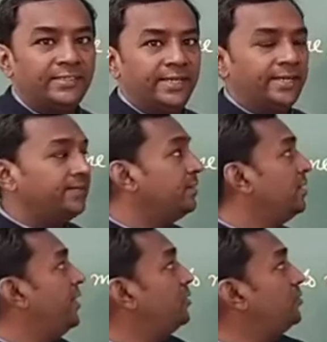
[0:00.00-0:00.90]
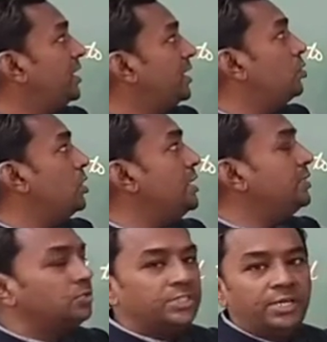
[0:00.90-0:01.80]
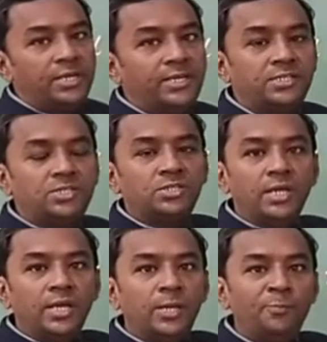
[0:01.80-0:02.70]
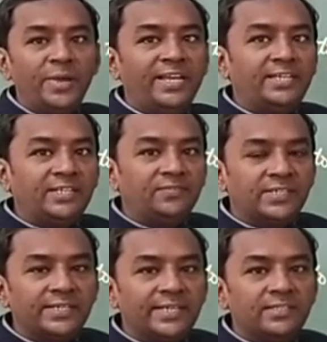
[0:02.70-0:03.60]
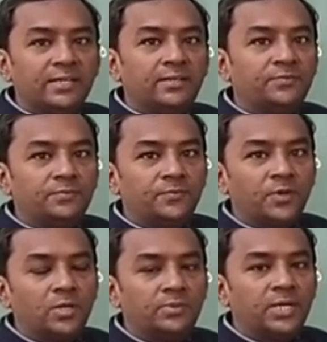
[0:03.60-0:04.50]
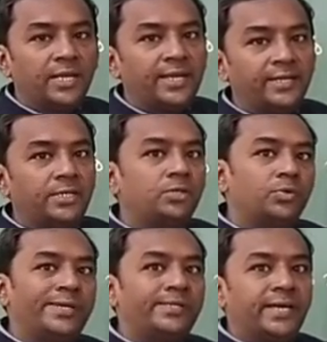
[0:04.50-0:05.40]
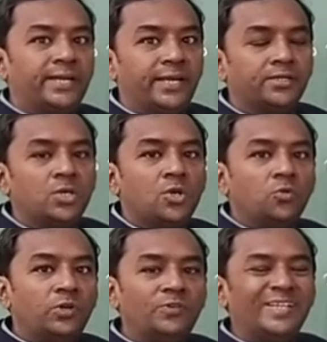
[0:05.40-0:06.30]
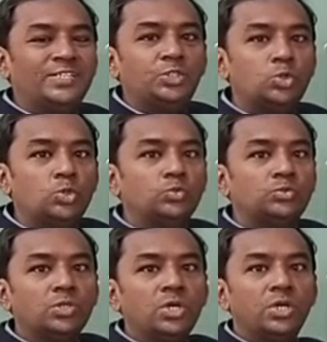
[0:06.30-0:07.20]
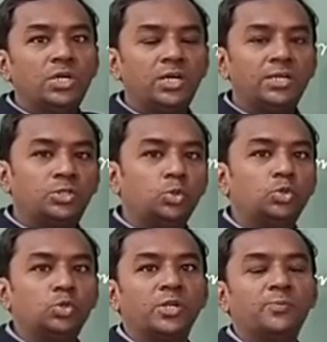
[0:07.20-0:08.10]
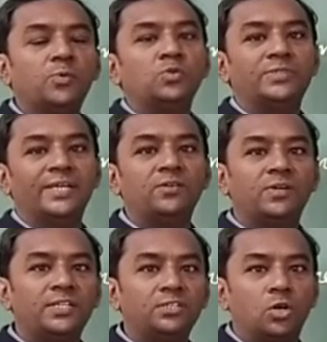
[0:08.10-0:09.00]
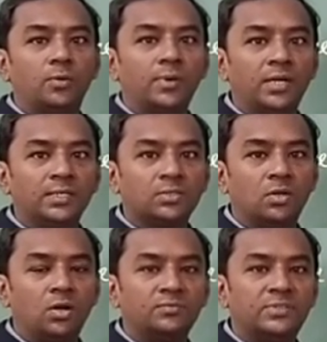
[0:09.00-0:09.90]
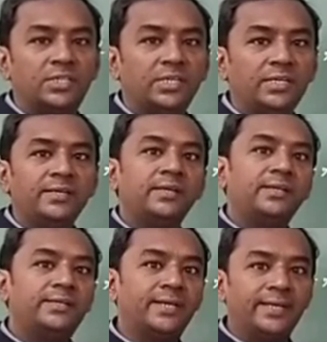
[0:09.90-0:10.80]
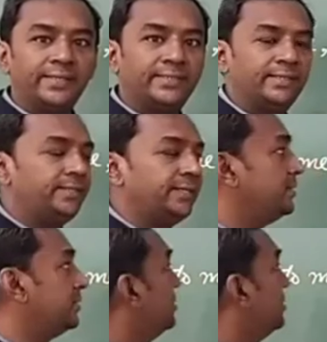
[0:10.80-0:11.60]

that when we are going to change imperative sentence from direct into indirect, we will use to remove the inverted commas of the direct sentence.